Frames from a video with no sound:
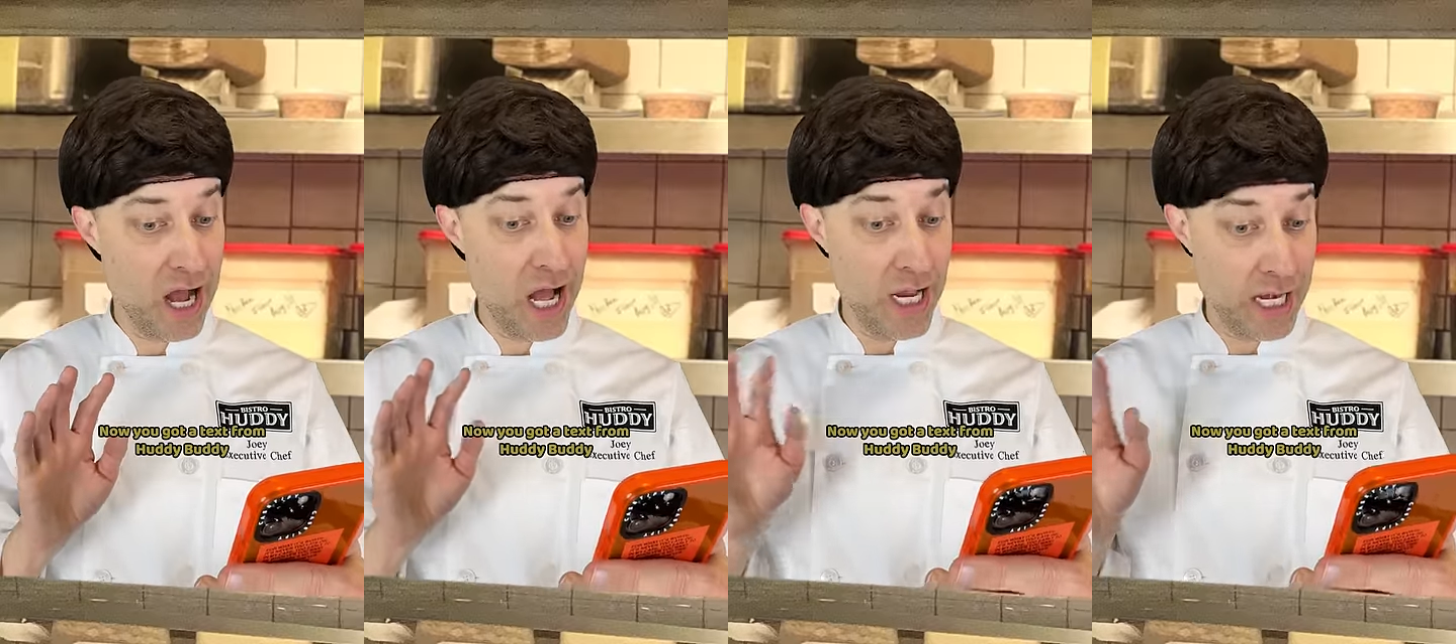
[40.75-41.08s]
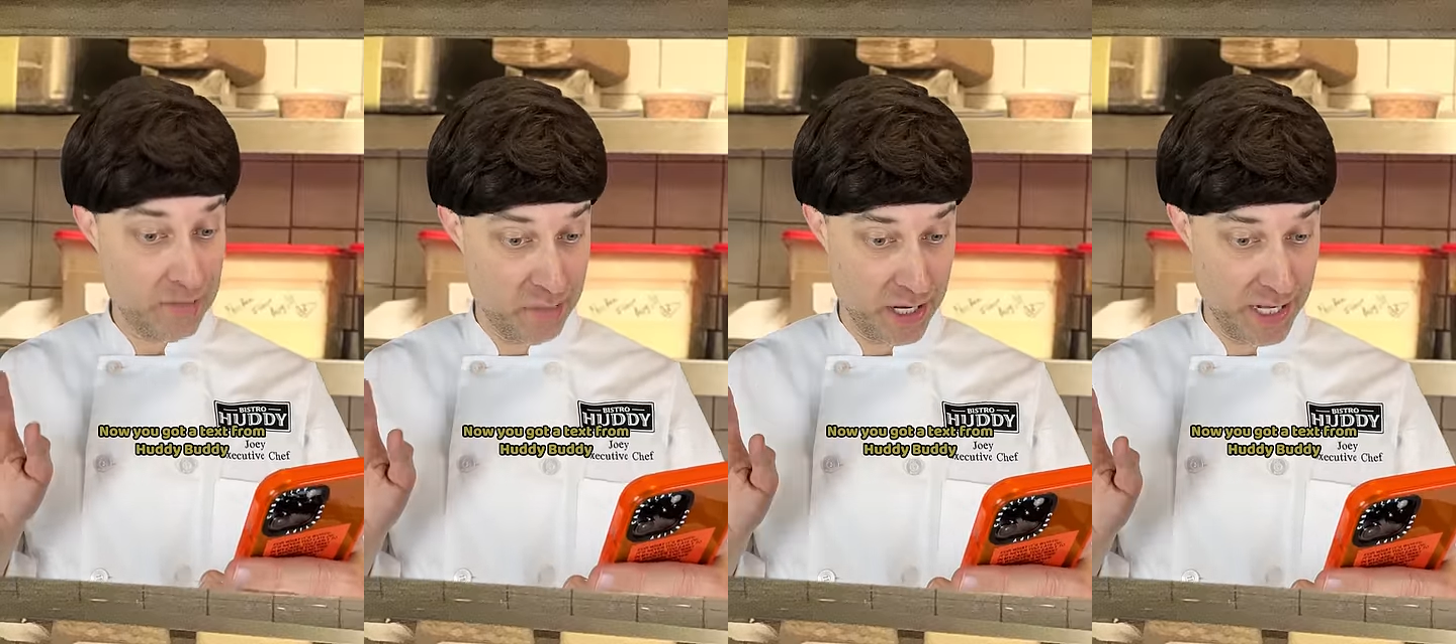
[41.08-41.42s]

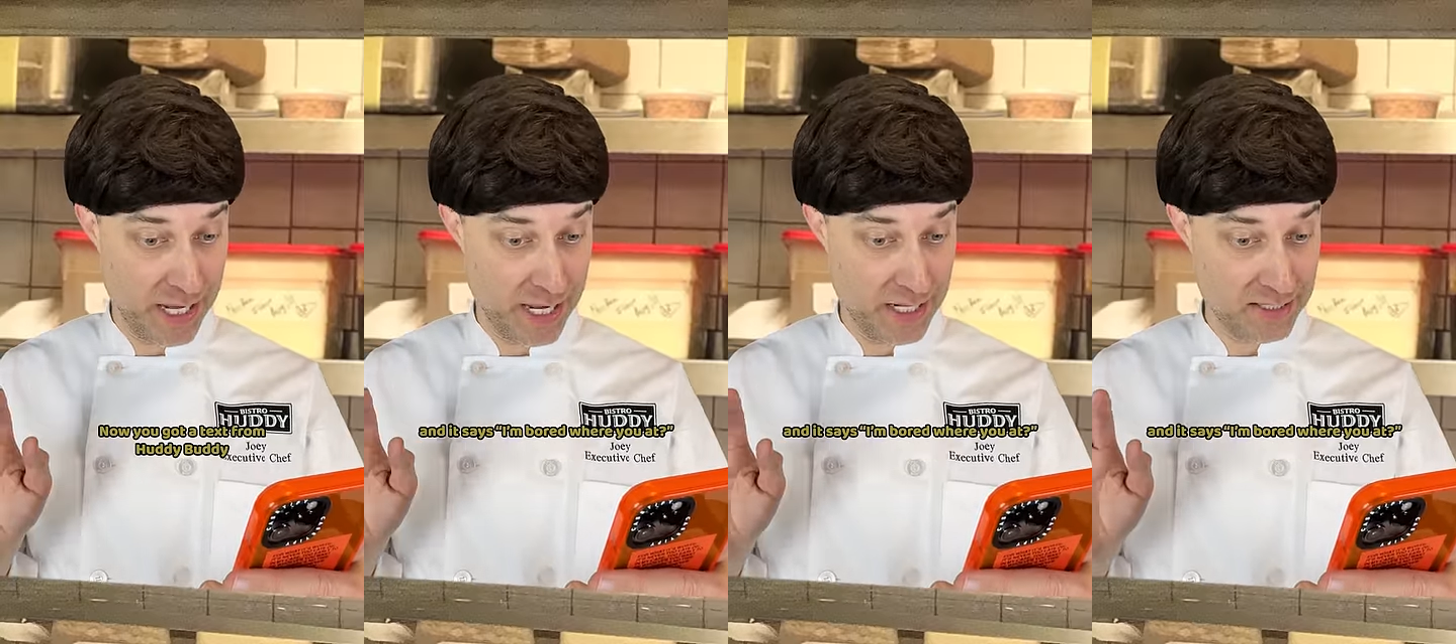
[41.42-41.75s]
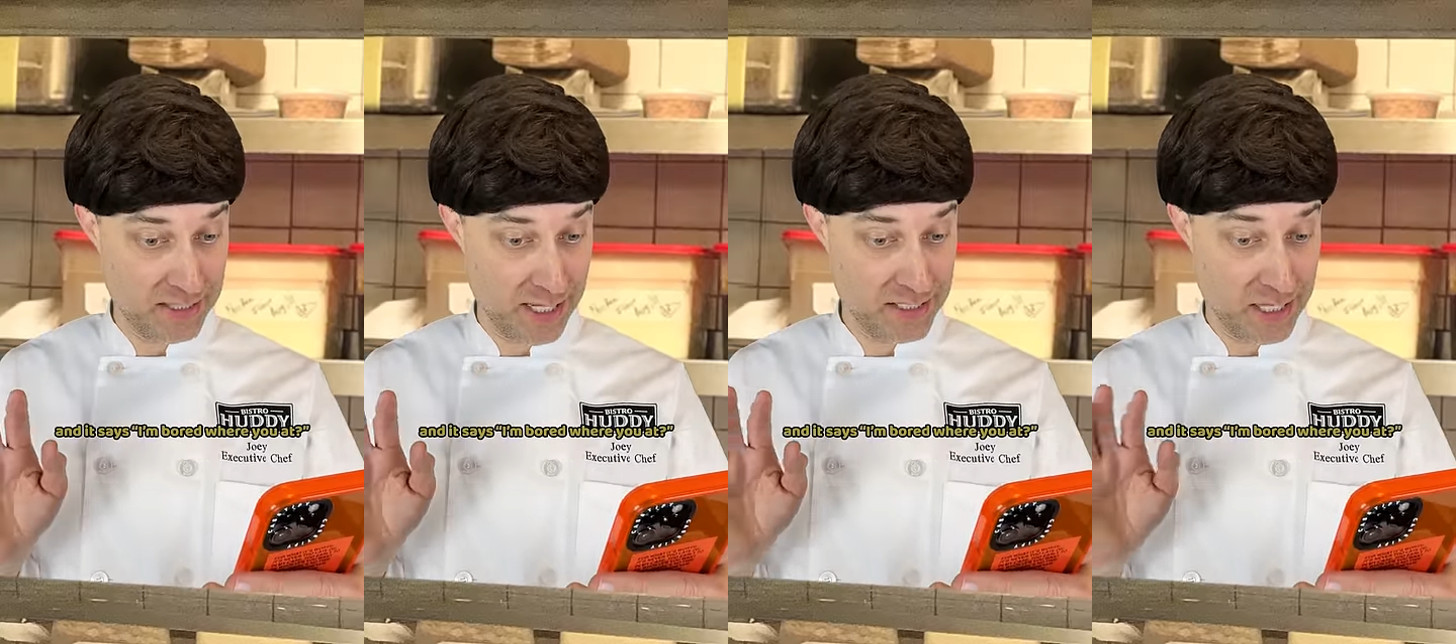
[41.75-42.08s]
Huddy Buddy, and it
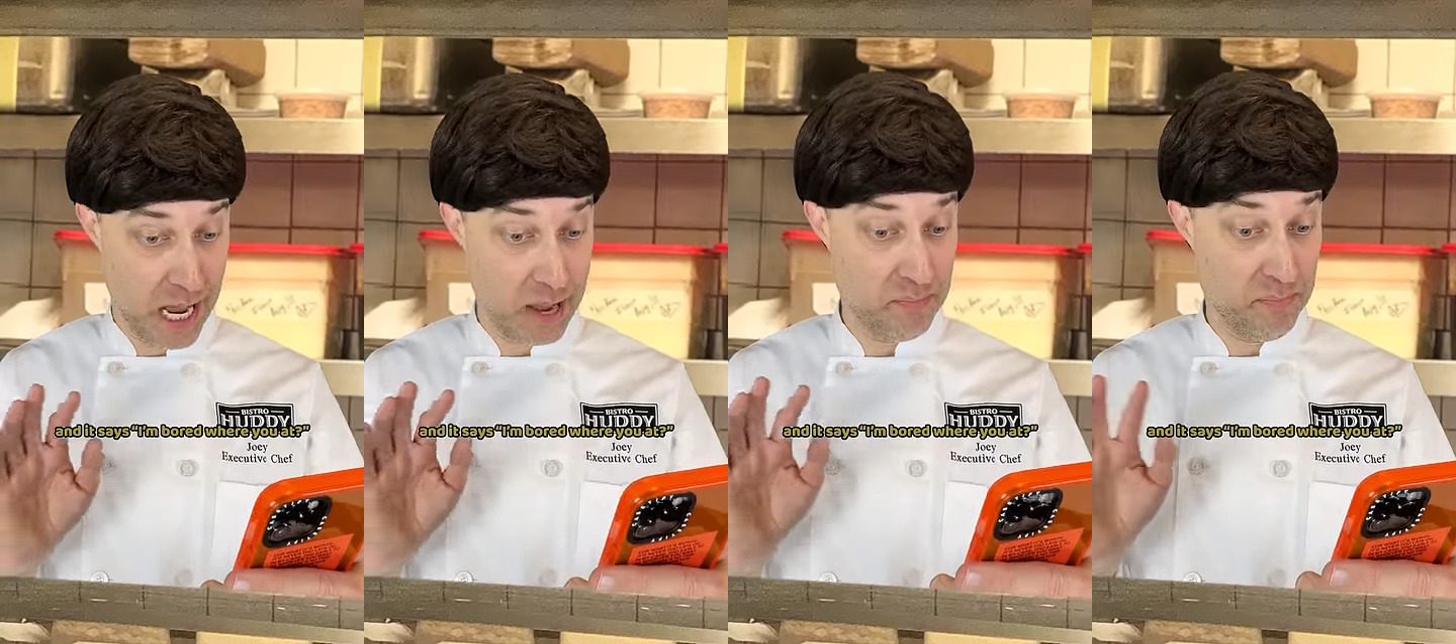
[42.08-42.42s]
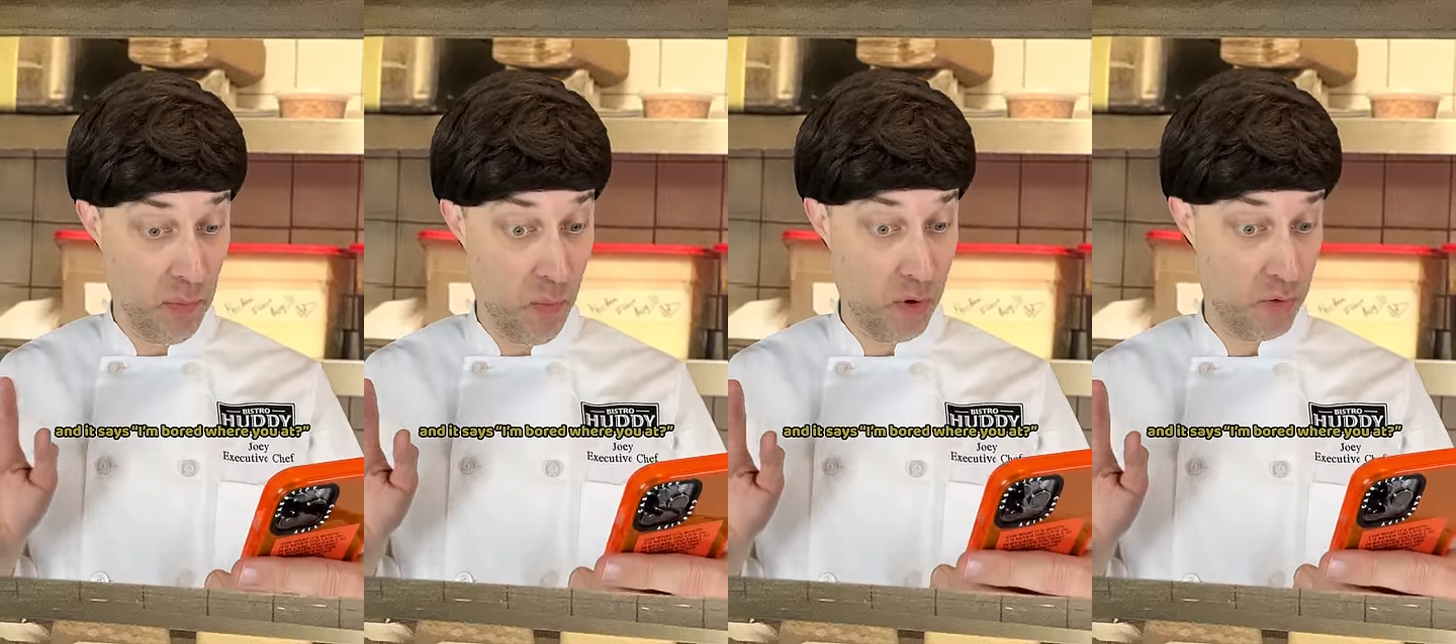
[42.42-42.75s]
says, I'm
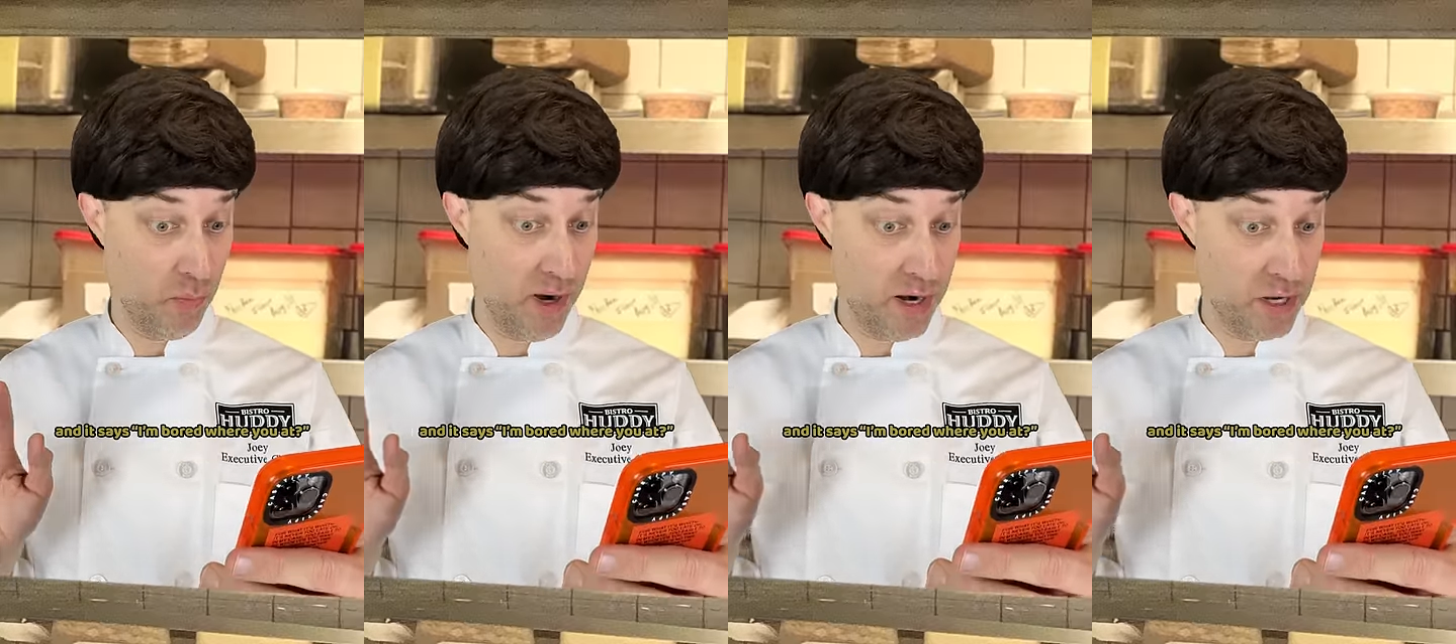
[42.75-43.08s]
bored. Where are